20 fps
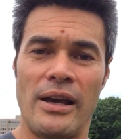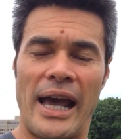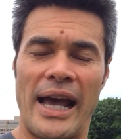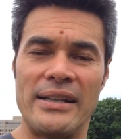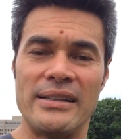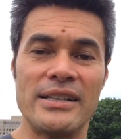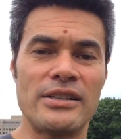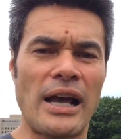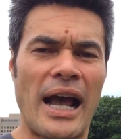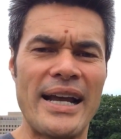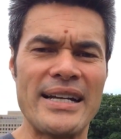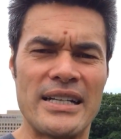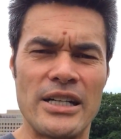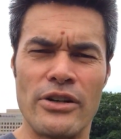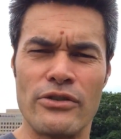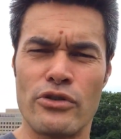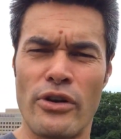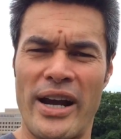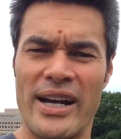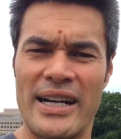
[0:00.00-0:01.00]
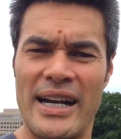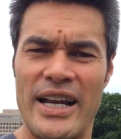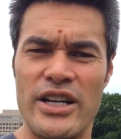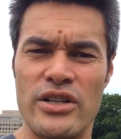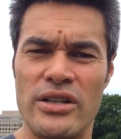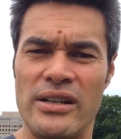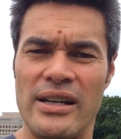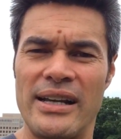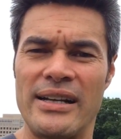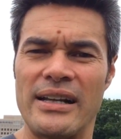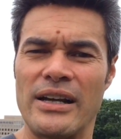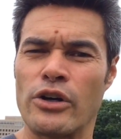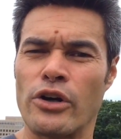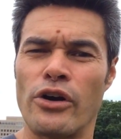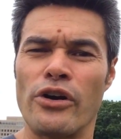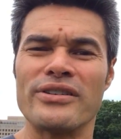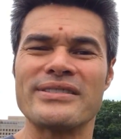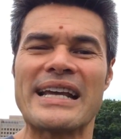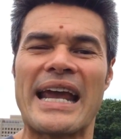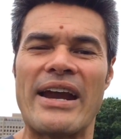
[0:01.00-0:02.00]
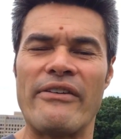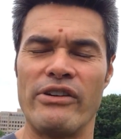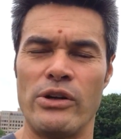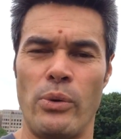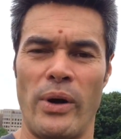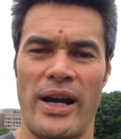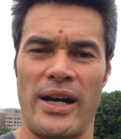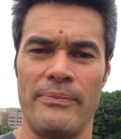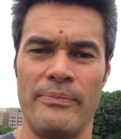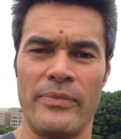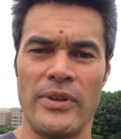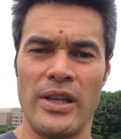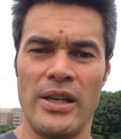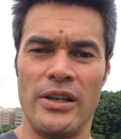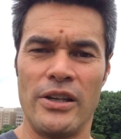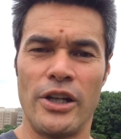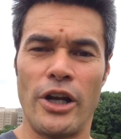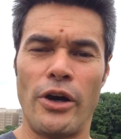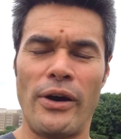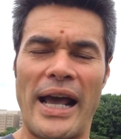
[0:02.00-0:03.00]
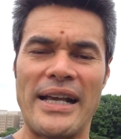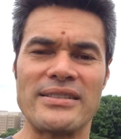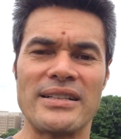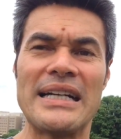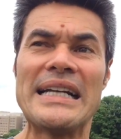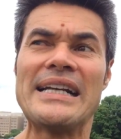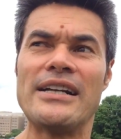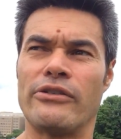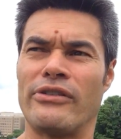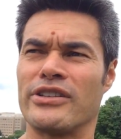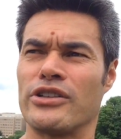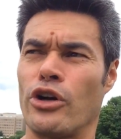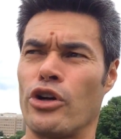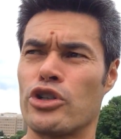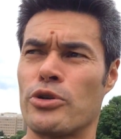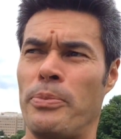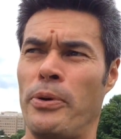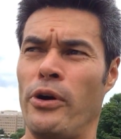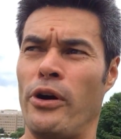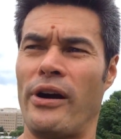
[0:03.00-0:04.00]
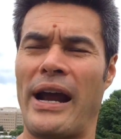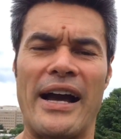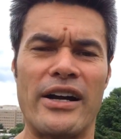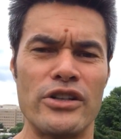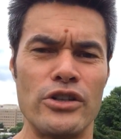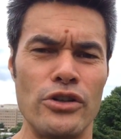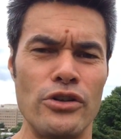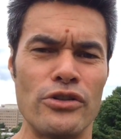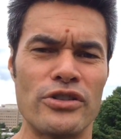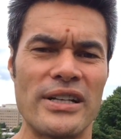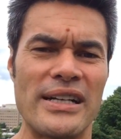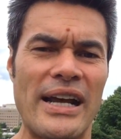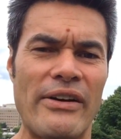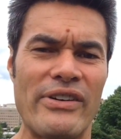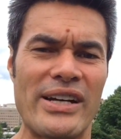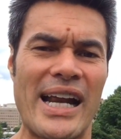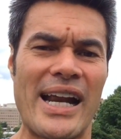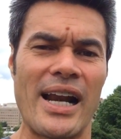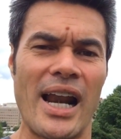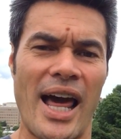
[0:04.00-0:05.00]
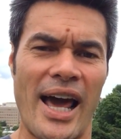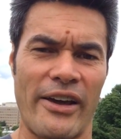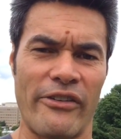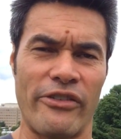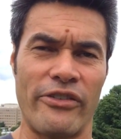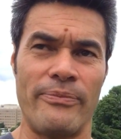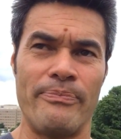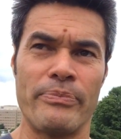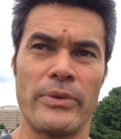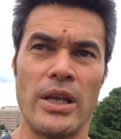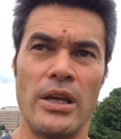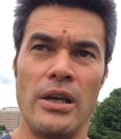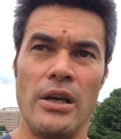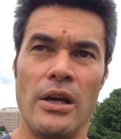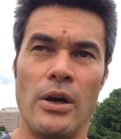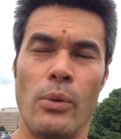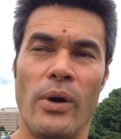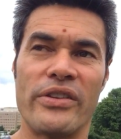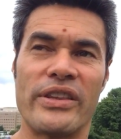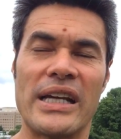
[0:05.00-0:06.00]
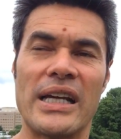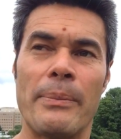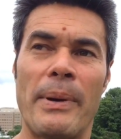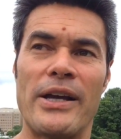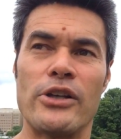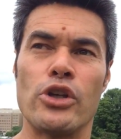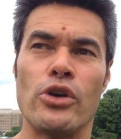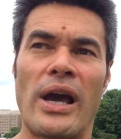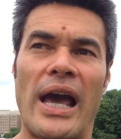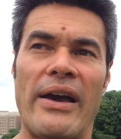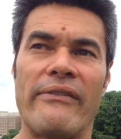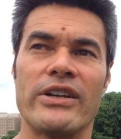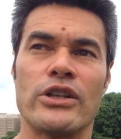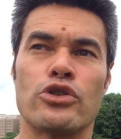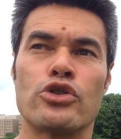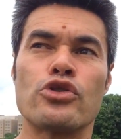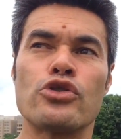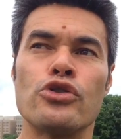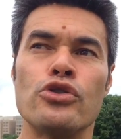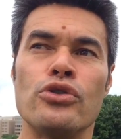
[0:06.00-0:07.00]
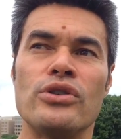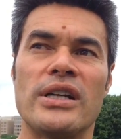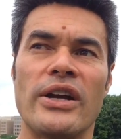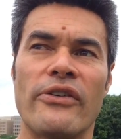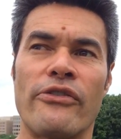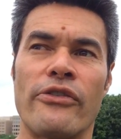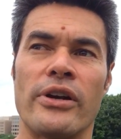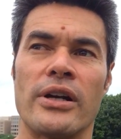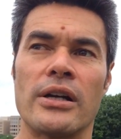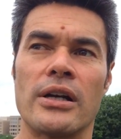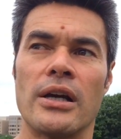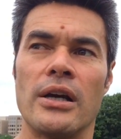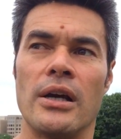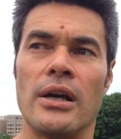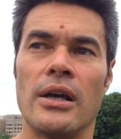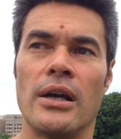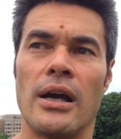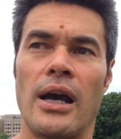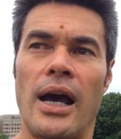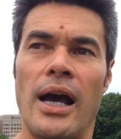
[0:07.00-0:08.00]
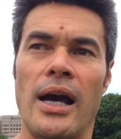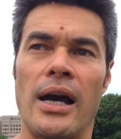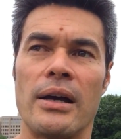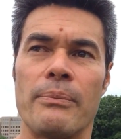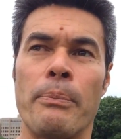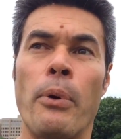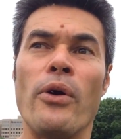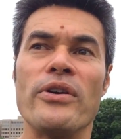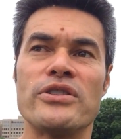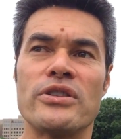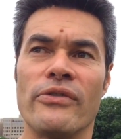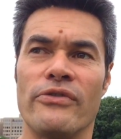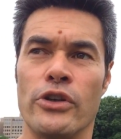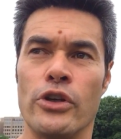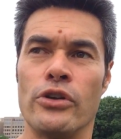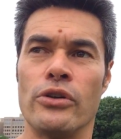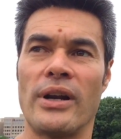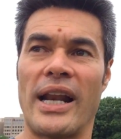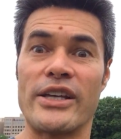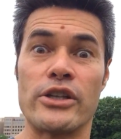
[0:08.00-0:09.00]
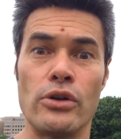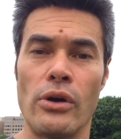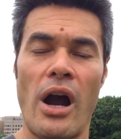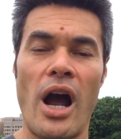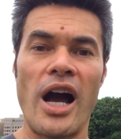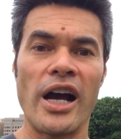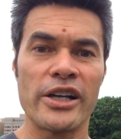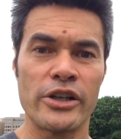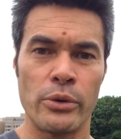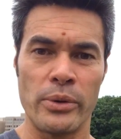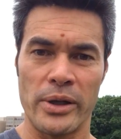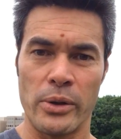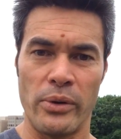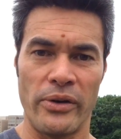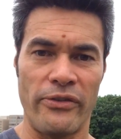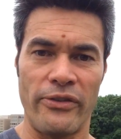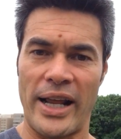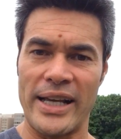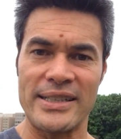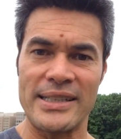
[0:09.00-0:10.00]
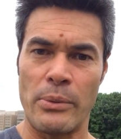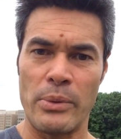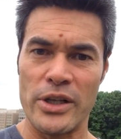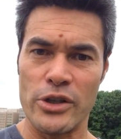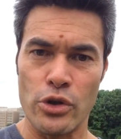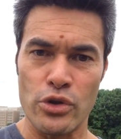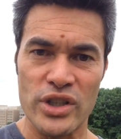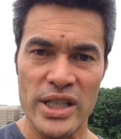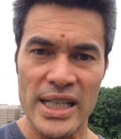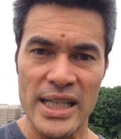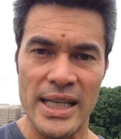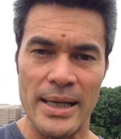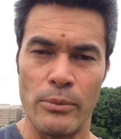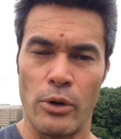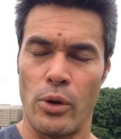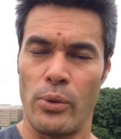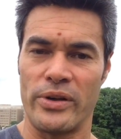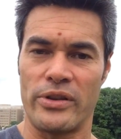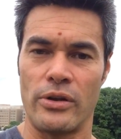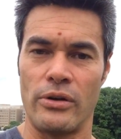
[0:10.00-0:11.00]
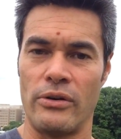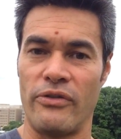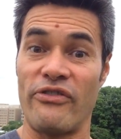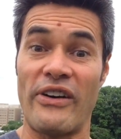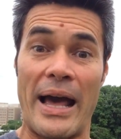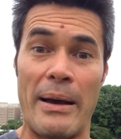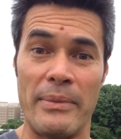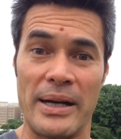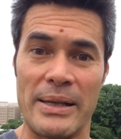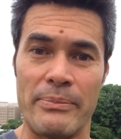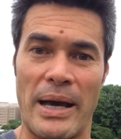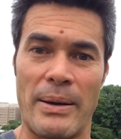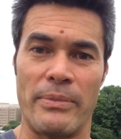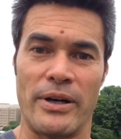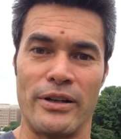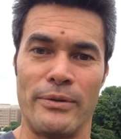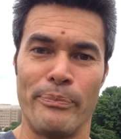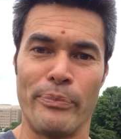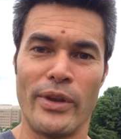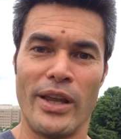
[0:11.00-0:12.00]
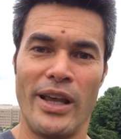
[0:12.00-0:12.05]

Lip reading: And this idea of triangulation, it occurs everywhere. You know, as a leader, as an entrepreneur, how can you use it in everyday life? Well, think about you having two different points of view, like you arguing with like someone in your team or with your family member.